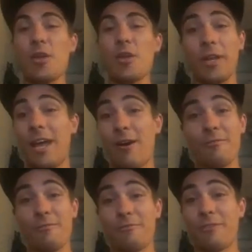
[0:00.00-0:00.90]
But now
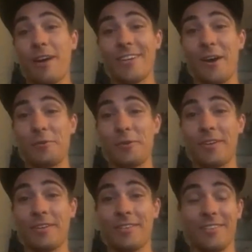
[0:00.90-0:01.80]
I've finally got
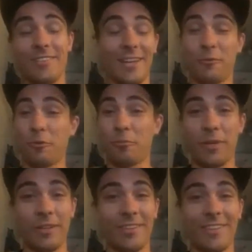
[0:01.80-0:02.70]
one. Like we're
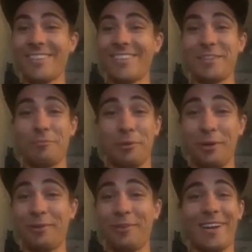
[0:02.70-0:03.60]
building the
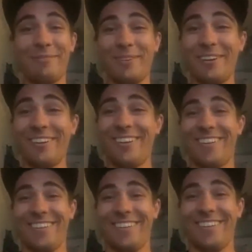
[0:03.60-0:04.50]
program here.
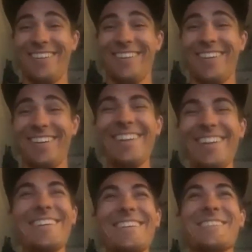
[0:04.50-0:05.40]

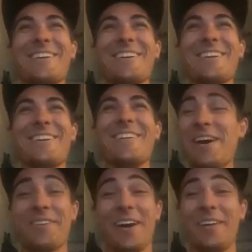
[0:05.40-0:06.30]
So
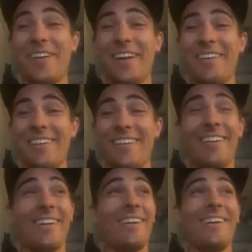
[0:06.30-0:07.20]
now I've got one out
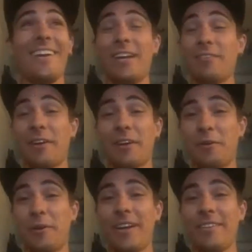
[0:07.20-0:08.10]
here, and I've got a
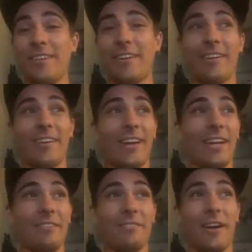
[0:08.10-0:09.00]
quad out there,
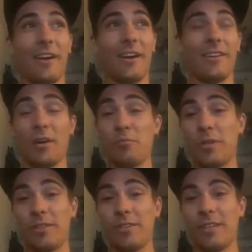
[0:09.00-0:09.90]
and I'm
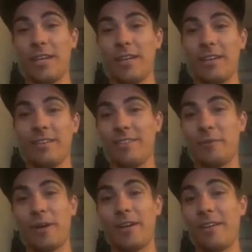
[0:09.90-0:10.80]
building
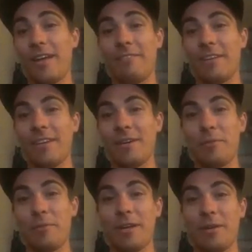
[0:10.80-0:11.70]
I don't have it
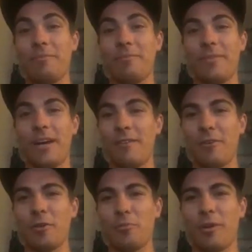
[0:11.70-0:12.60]
yet, but I
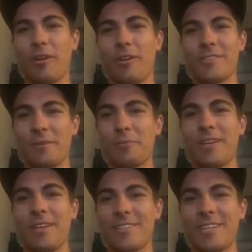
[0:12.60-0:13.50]
have all the parts and I'm
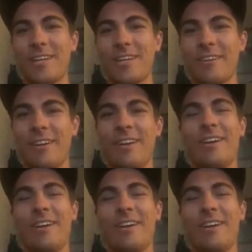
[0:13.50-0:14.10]
getting it together,